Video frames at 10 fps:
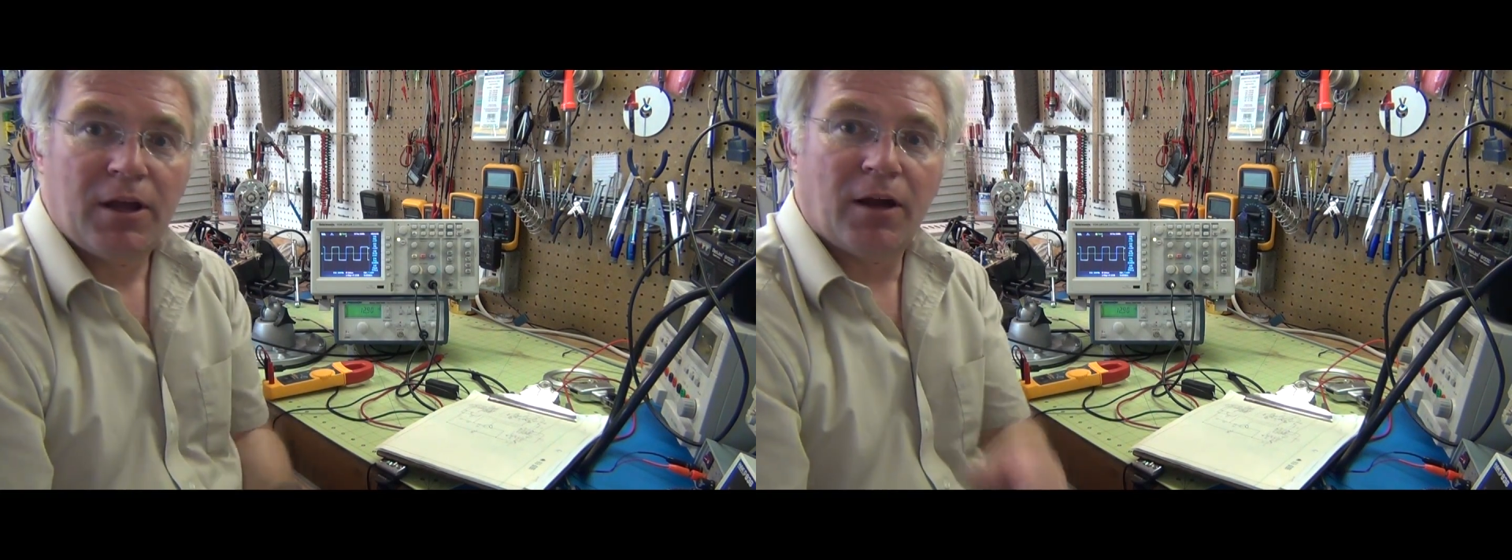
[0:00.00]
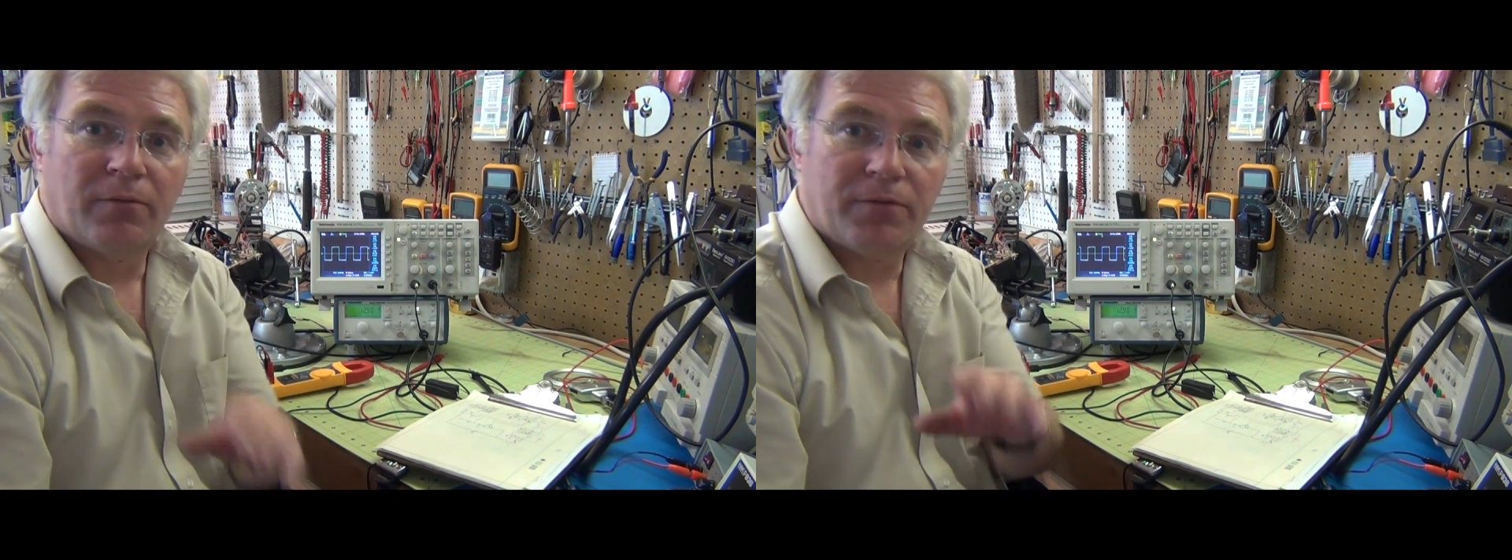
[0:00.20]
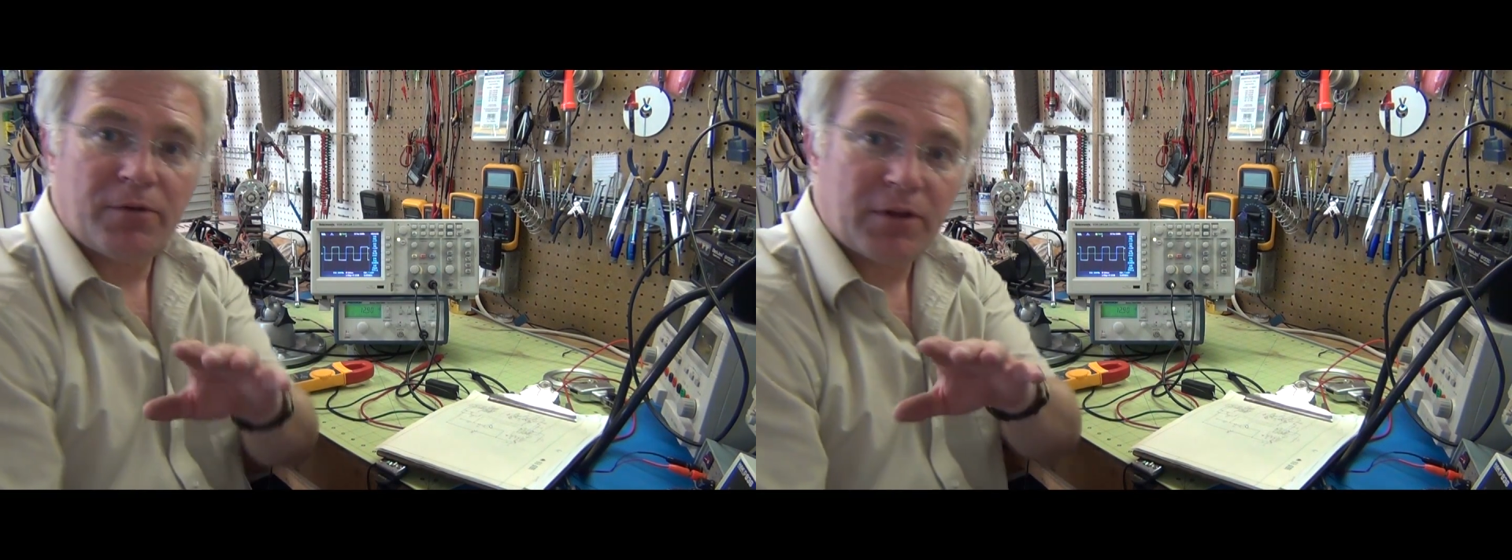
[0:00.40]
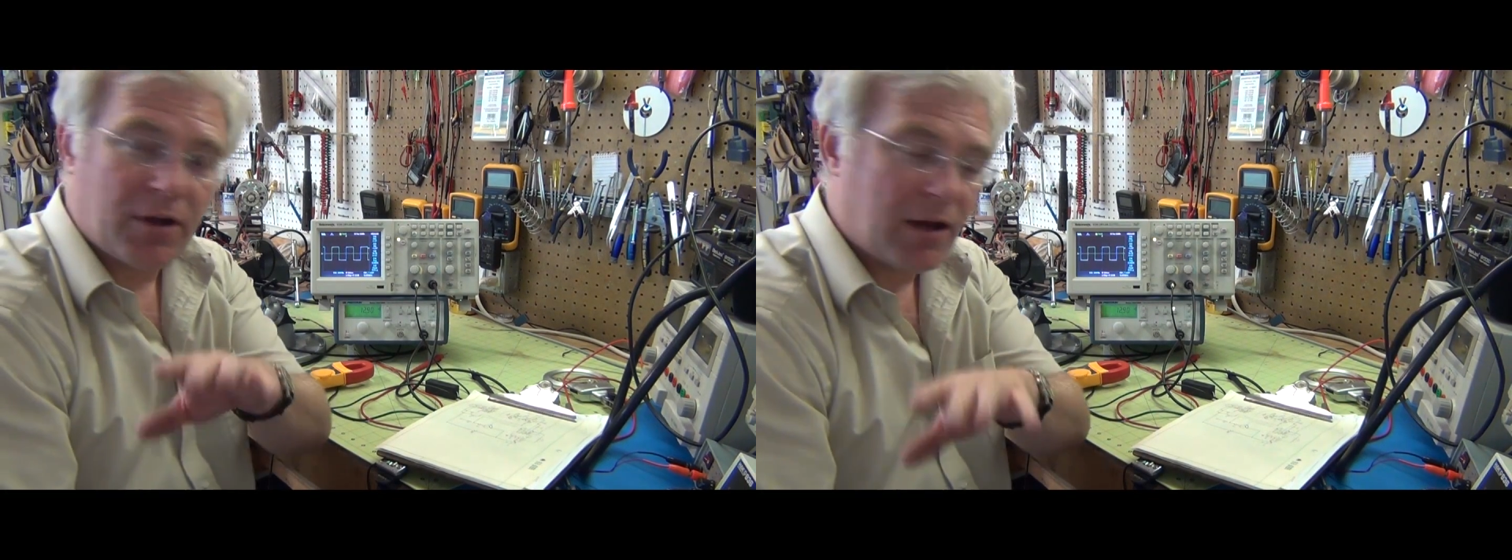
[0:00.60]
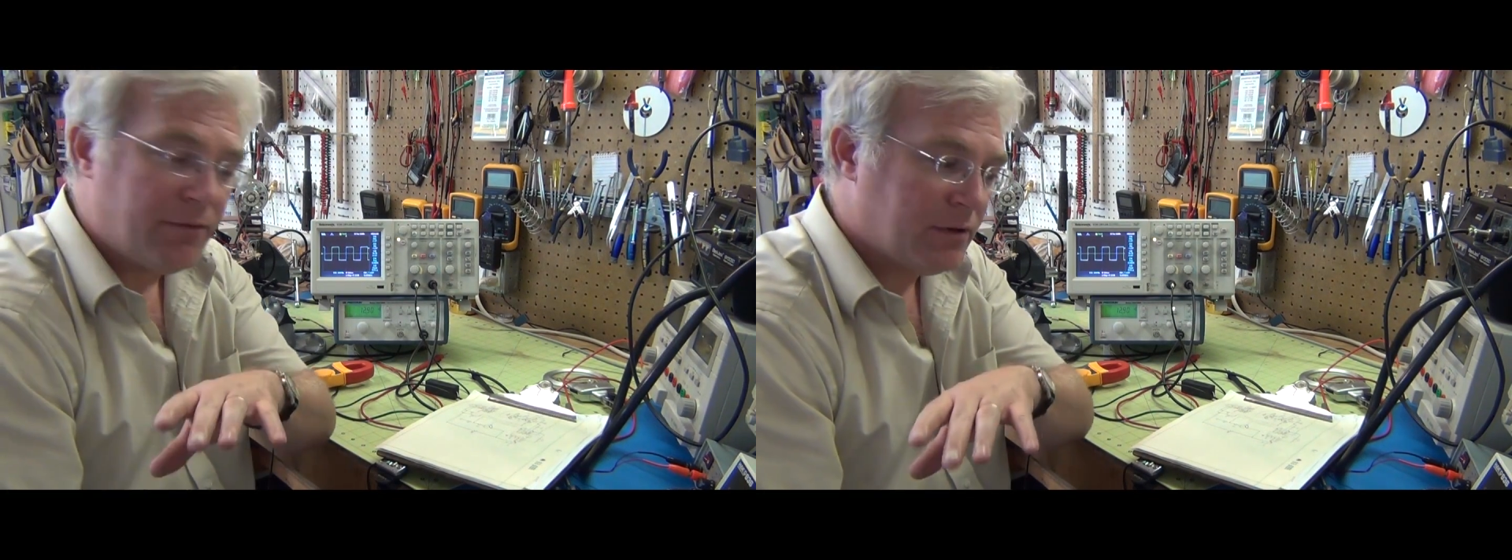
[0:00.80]
I'm fairly
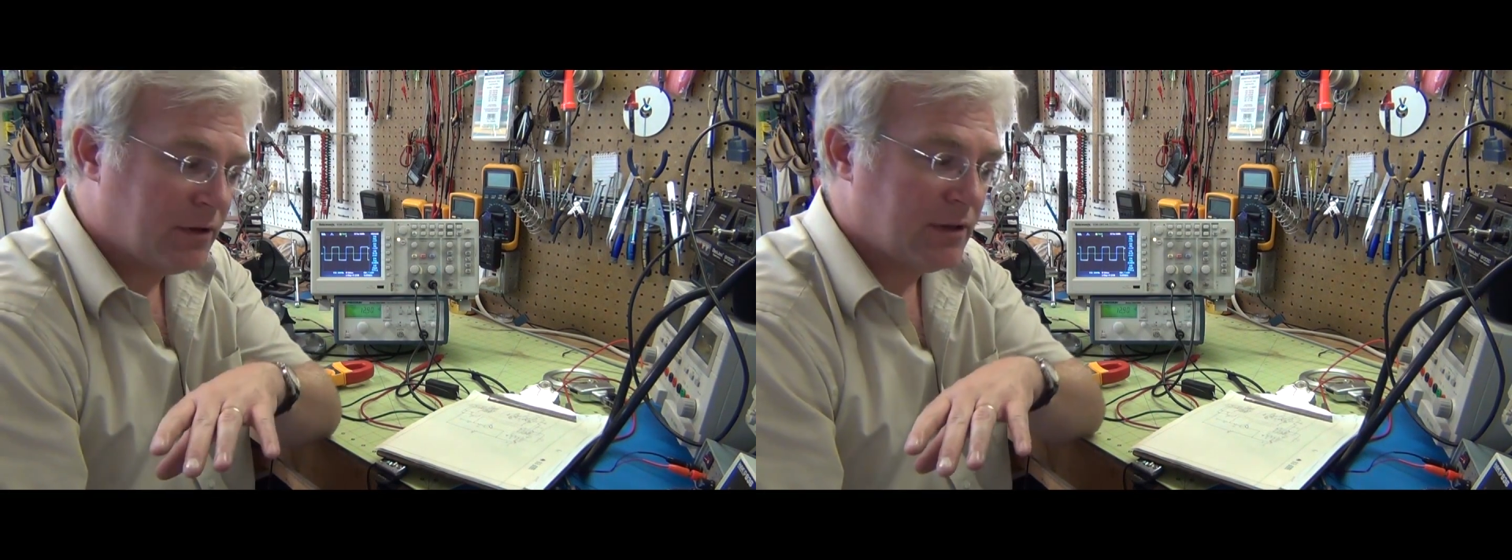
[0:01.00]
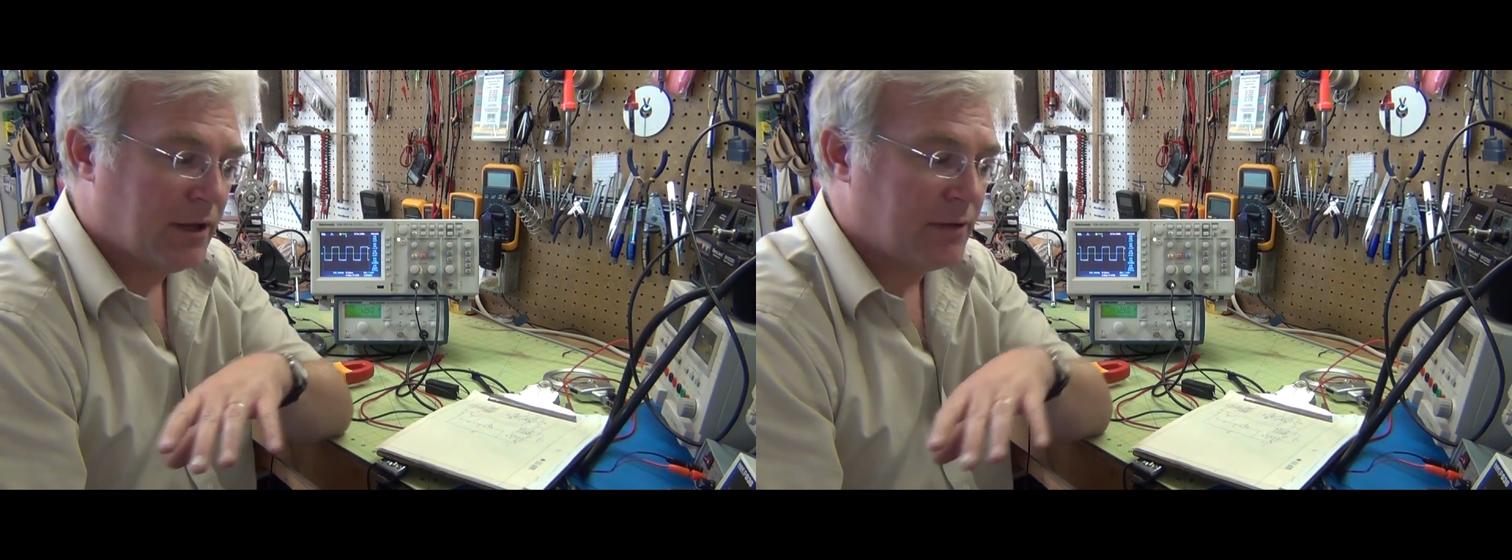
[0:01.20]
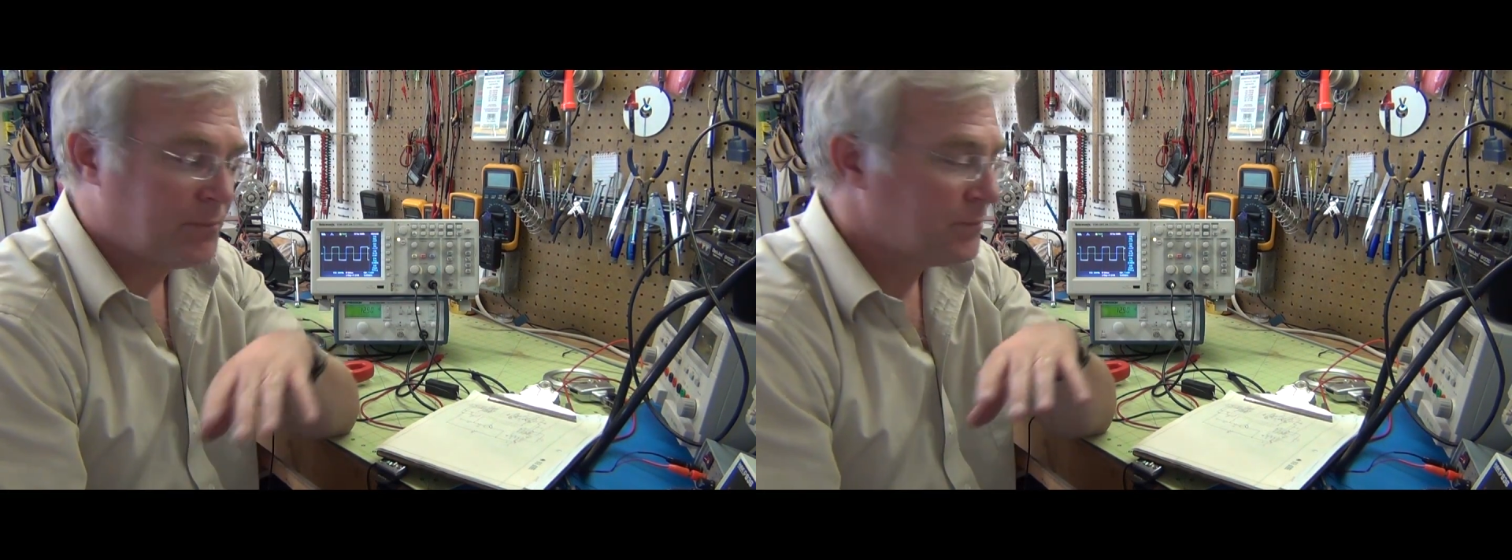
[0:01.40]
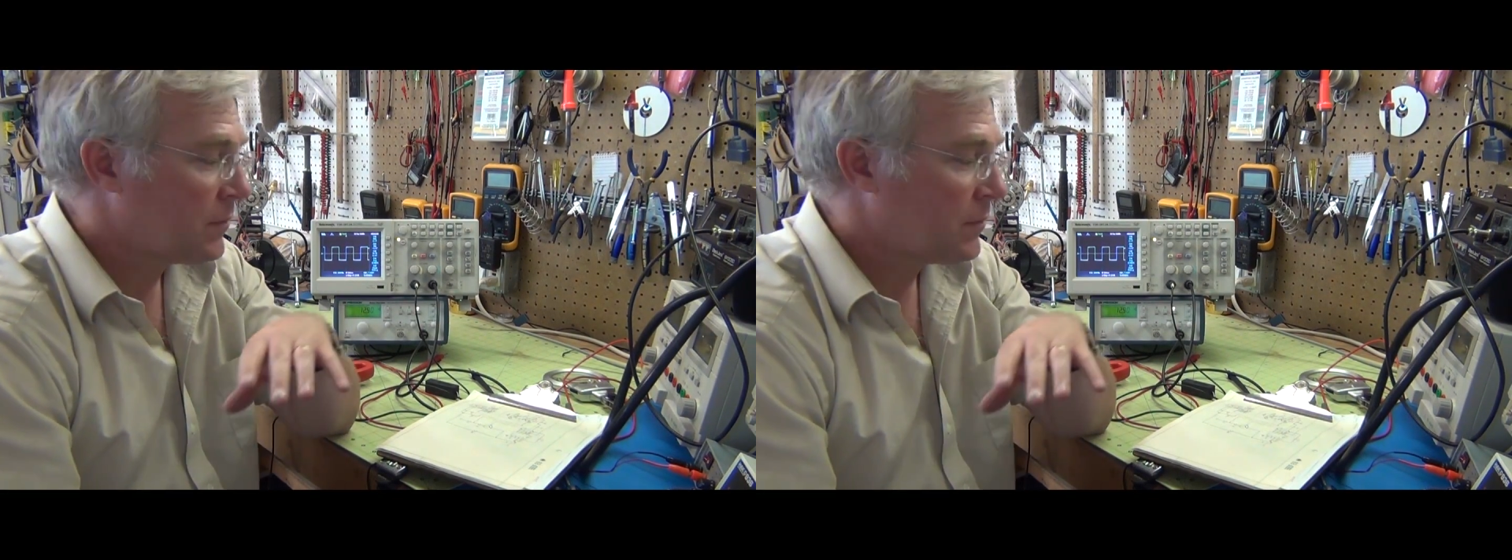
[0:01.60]
confident that